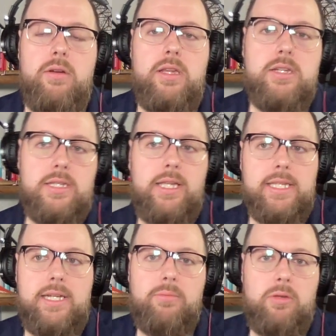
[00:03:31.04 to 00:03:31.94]
just in the
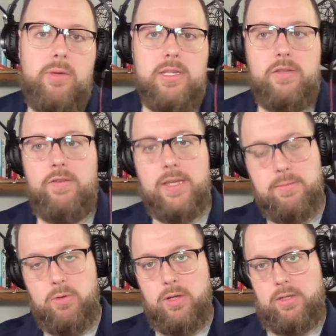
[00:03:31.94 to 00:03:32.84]
last couple of months,
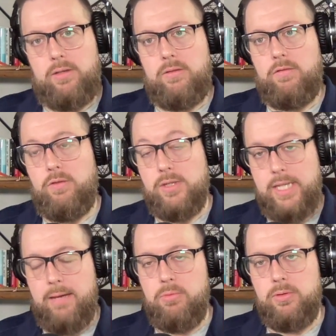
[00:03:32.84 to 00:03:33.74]
Facebook, for
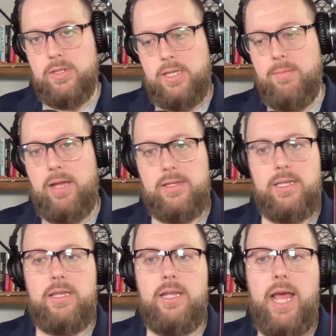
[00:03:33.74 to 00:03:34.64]
example, has come out and
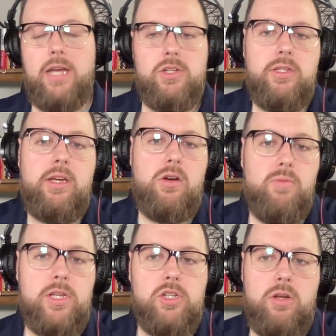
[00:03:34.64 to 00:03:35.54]
said that actually our
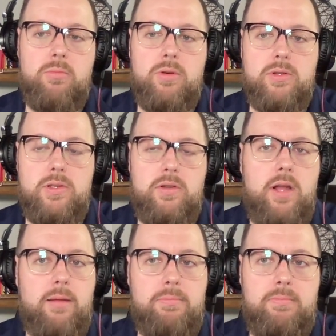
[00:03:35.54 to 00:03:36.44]
reach numbers, they're
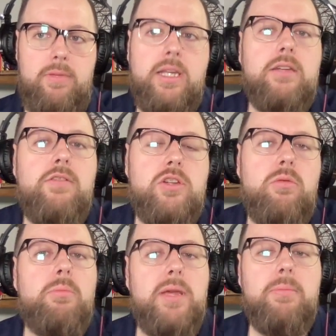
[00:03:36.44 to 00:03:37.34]
not individual
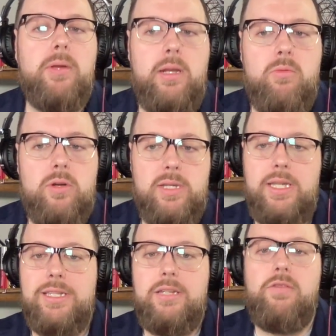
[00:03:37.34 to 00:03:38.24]
people anymore.
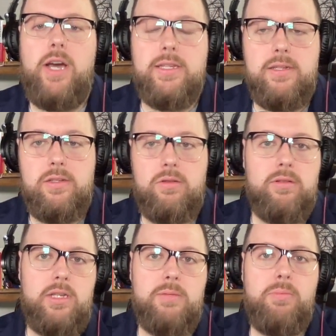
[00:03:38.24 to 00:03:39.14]
It's devices, or
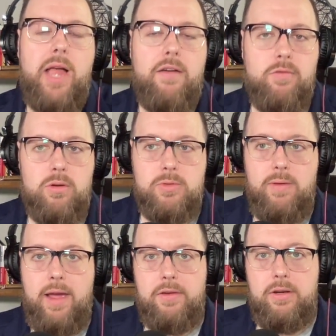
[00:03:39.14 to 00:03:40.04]
it's platforms
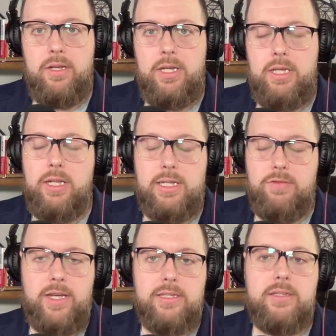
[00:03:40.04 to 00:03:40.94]
rather, not
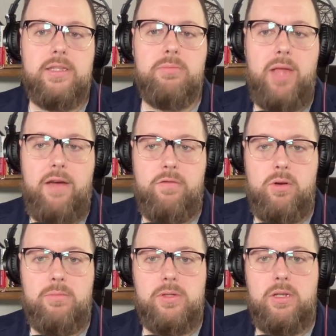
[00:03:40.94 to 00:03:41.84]
devices, it's
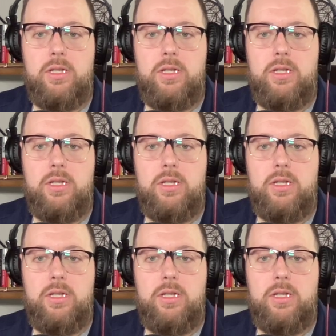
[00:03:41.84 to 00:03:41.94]
platforms.